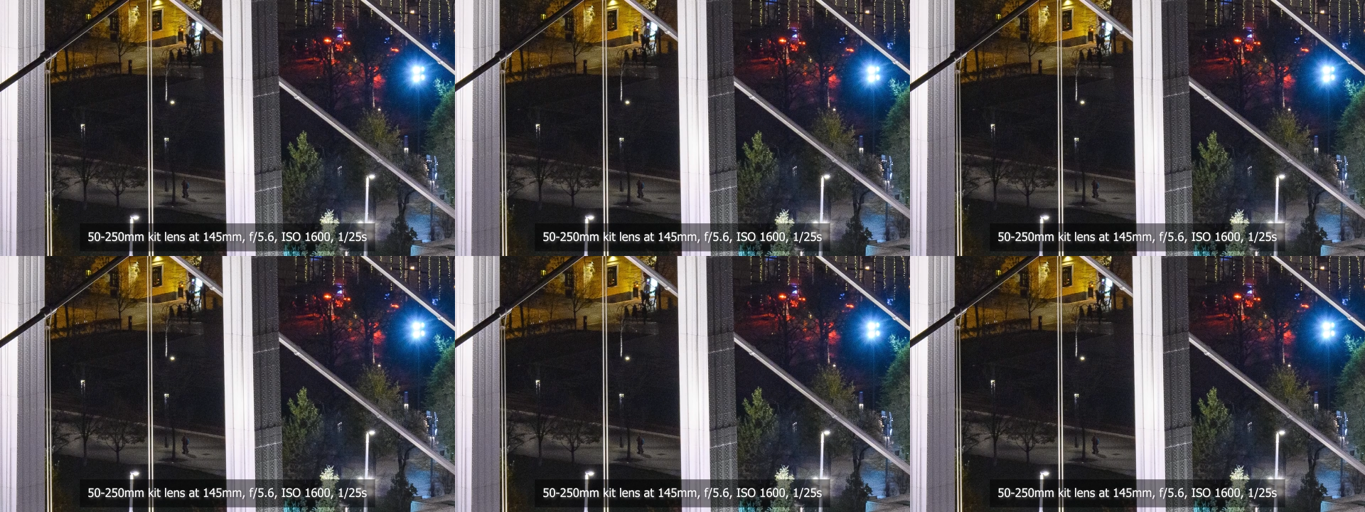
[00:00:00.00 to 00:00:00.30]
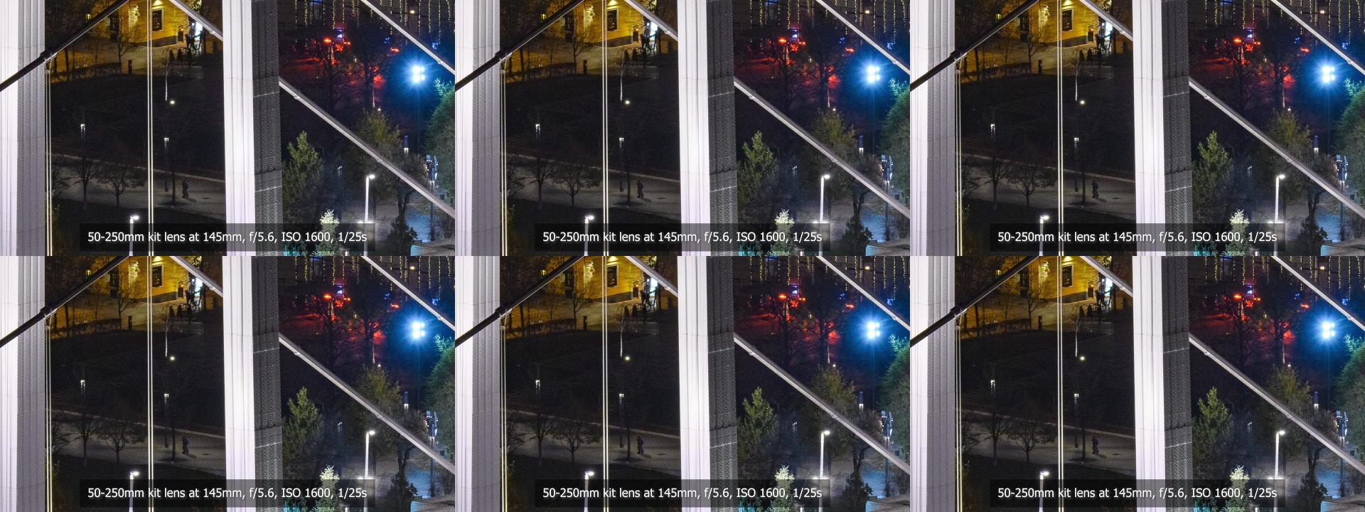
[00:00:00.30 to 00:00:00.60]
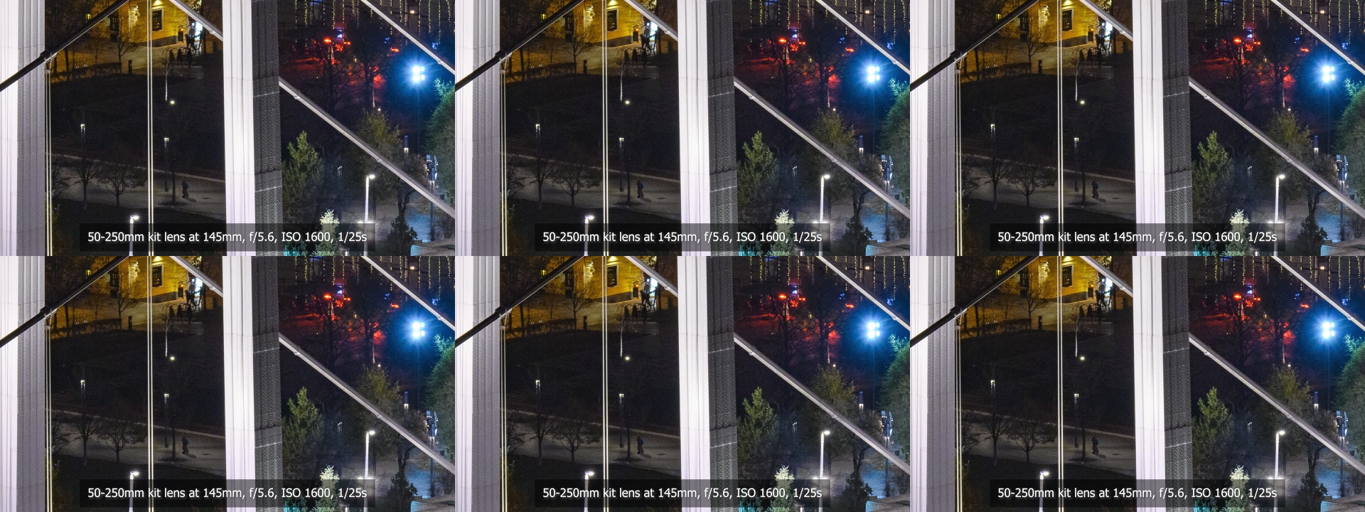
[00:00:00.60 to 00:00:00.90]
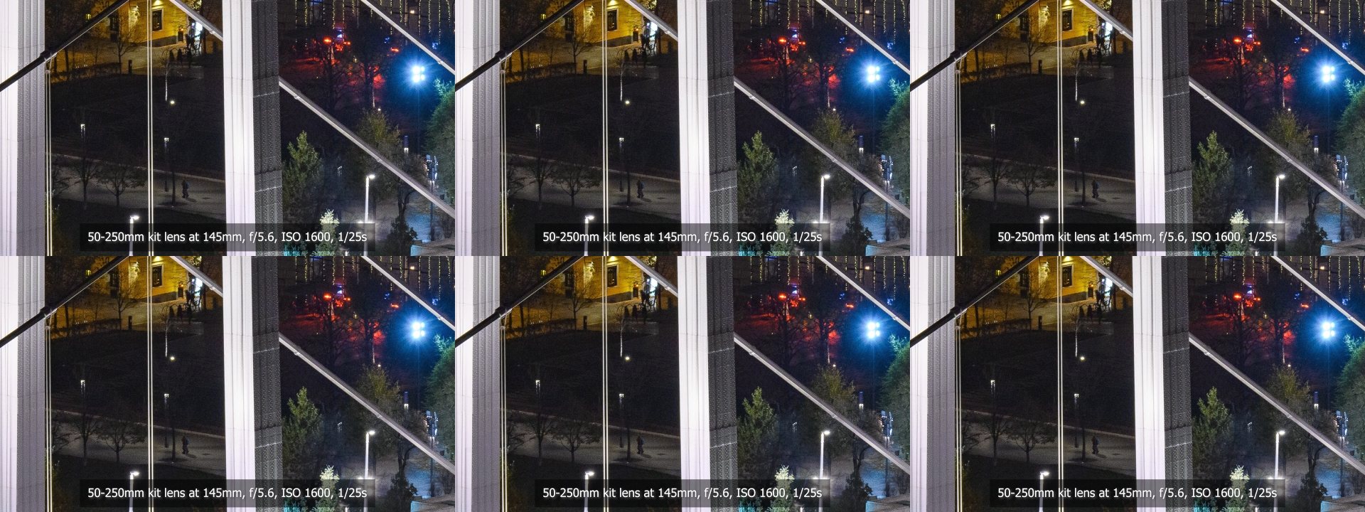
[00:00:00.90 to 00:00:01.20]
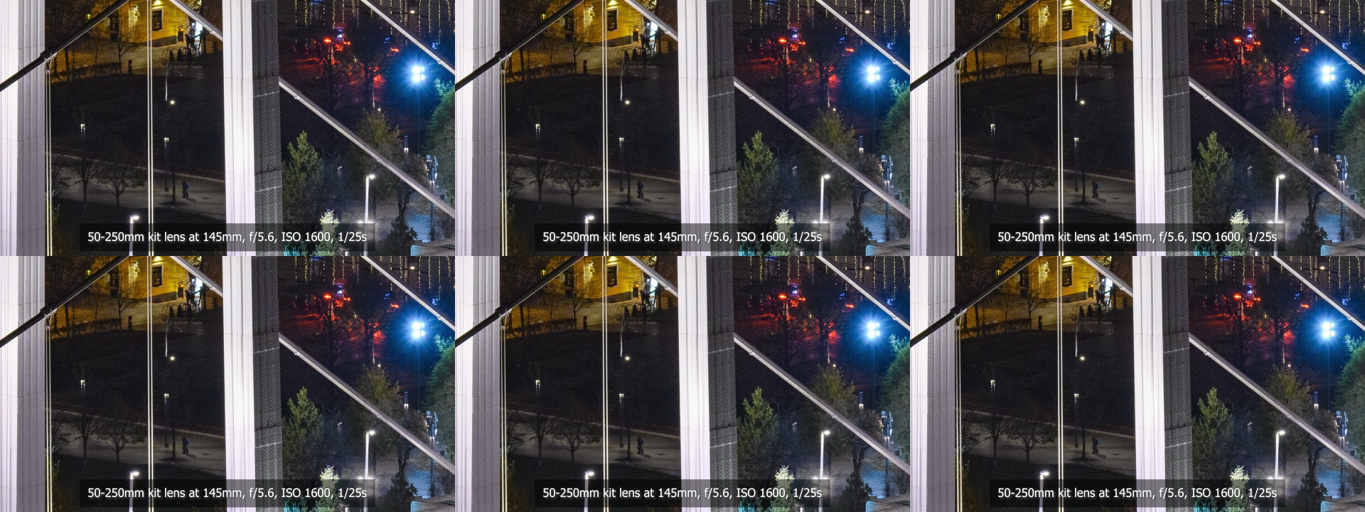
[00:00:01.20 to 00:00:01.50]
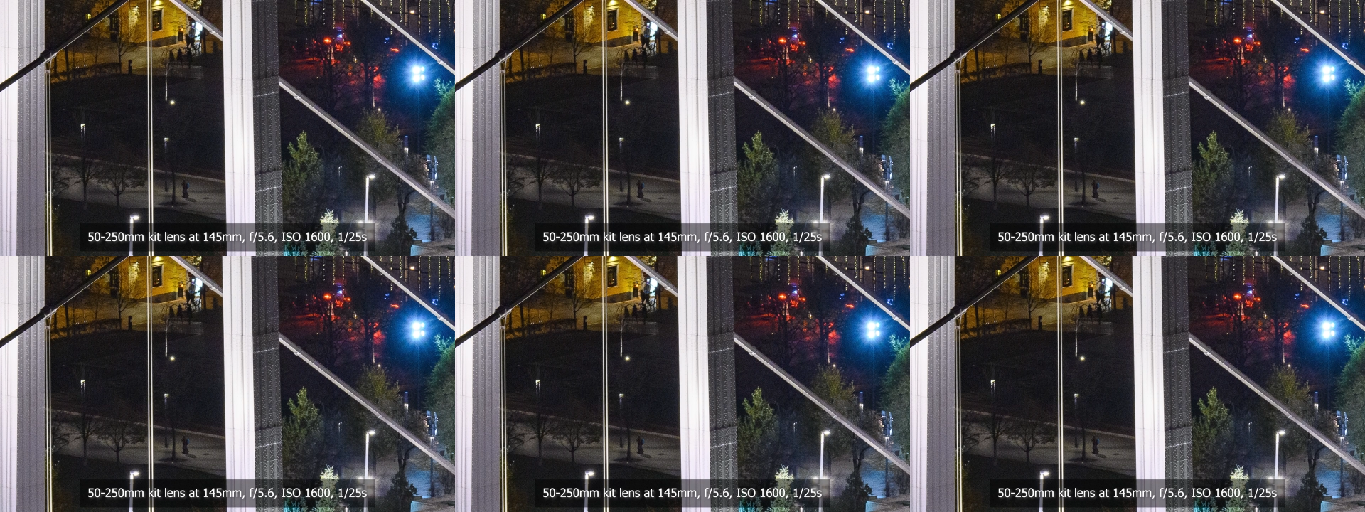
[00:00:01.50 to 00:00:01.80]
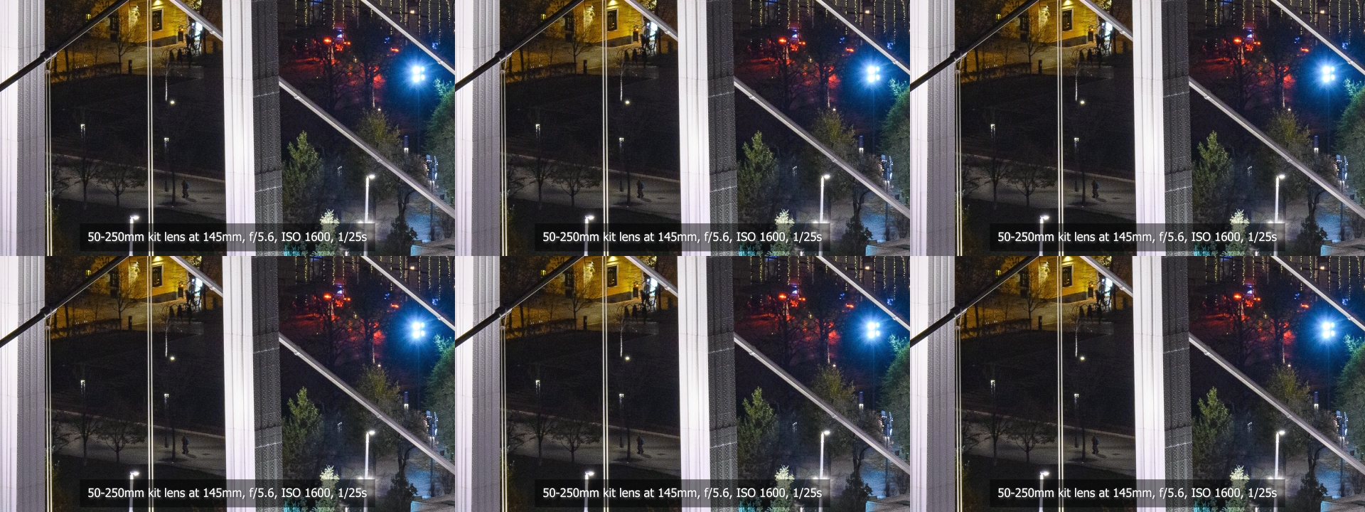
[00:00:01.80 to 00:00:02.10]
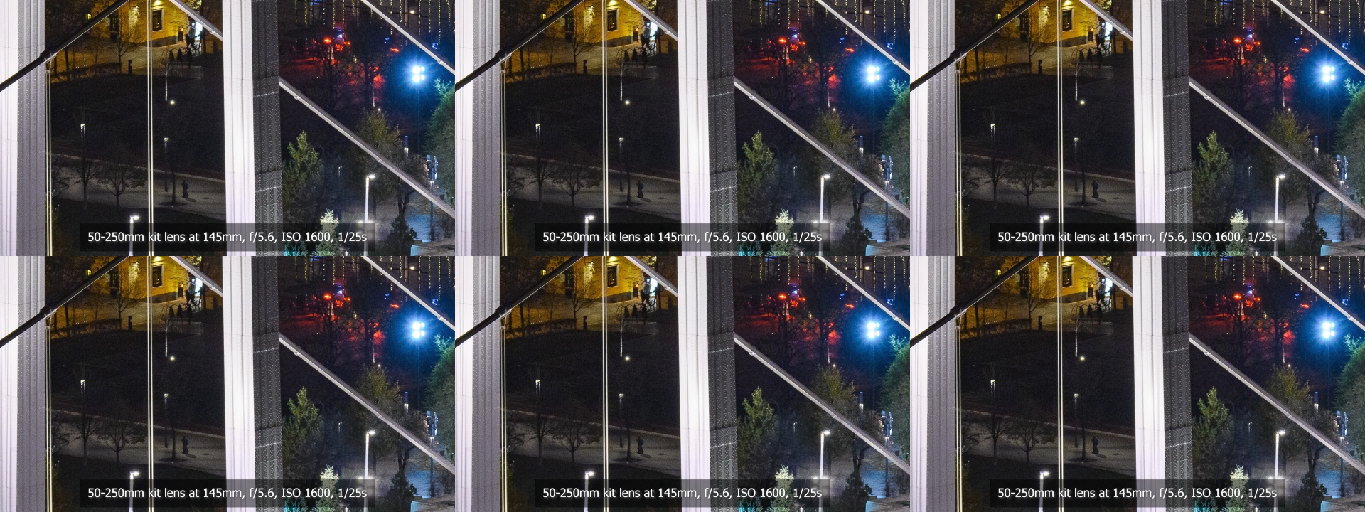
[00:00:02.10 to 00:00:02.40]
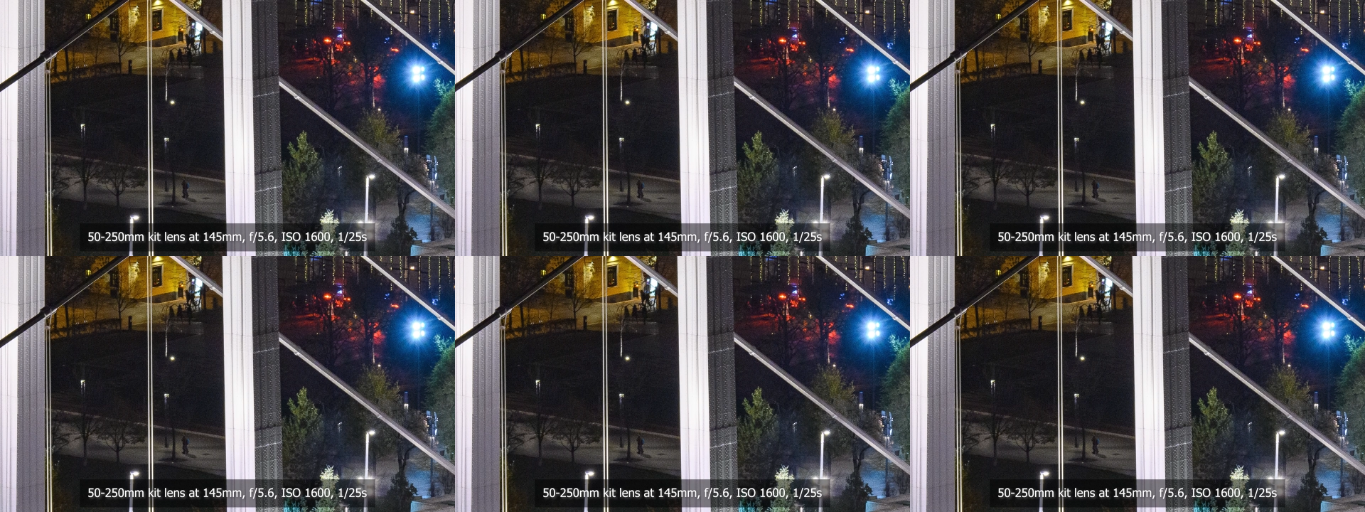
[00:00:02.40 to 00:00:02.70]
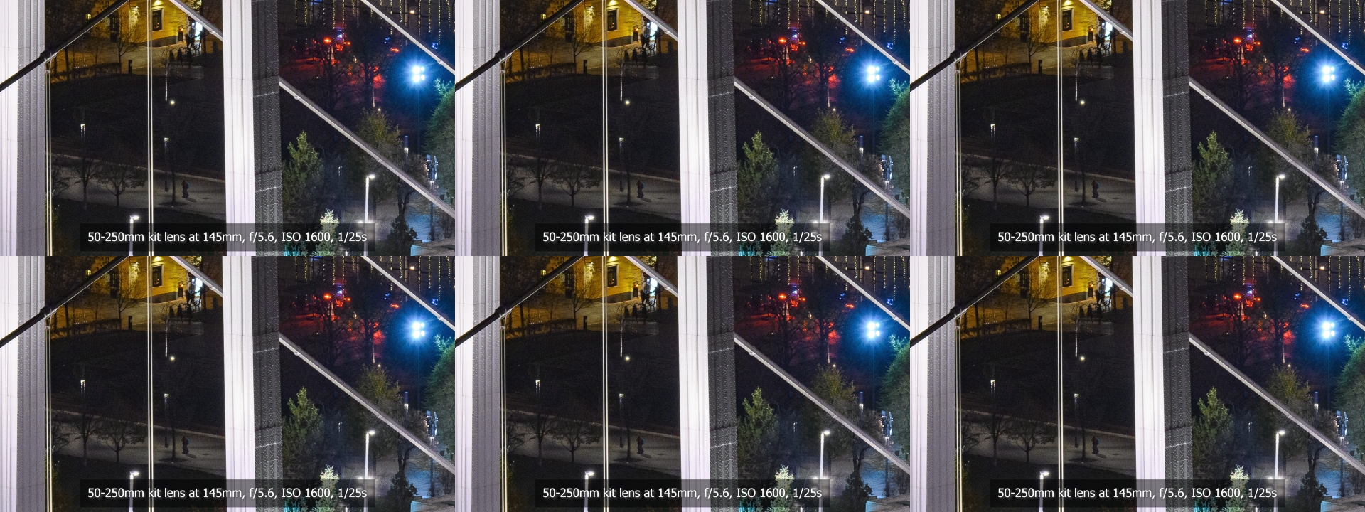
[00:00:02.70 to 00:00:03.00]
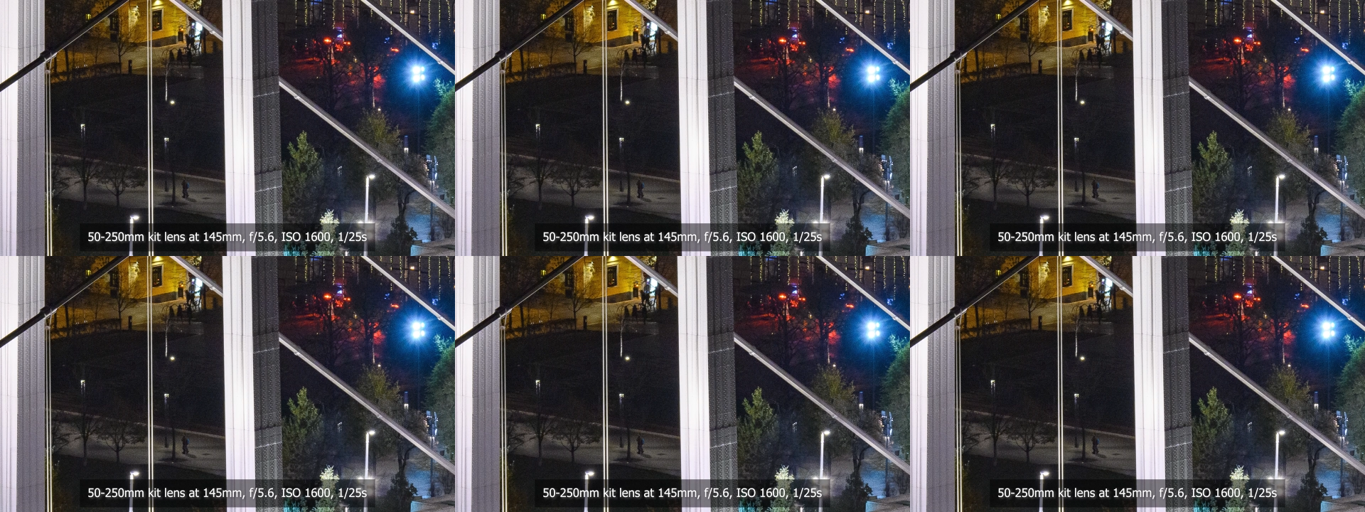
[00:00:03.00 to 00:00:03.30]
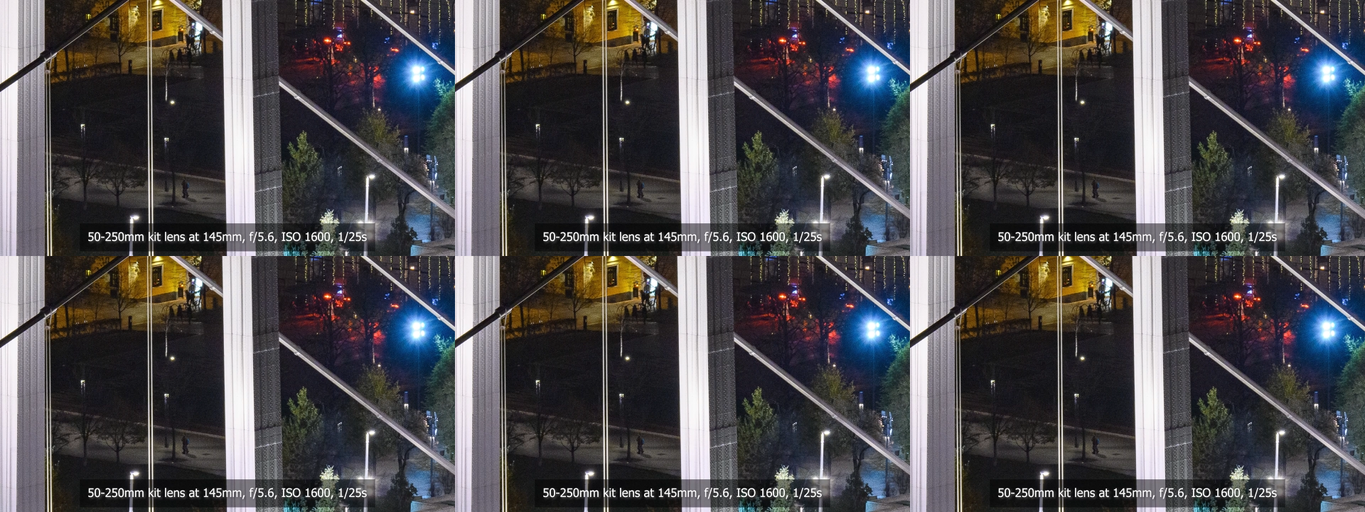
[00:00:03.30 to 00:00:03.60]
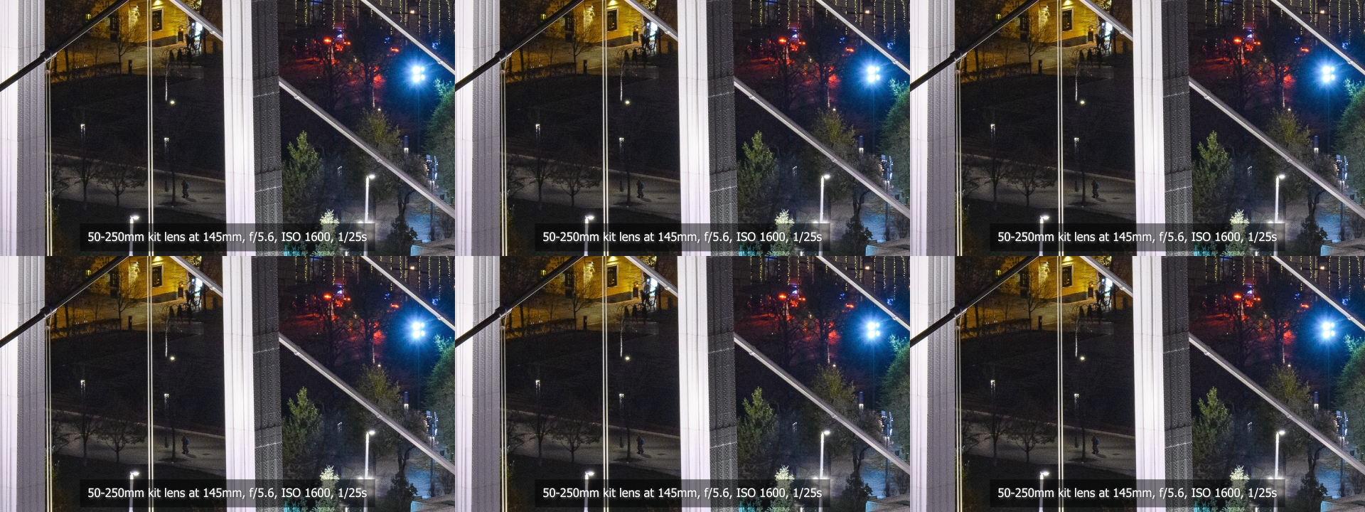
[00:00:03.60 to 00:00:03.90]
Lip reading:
(no speaker visible)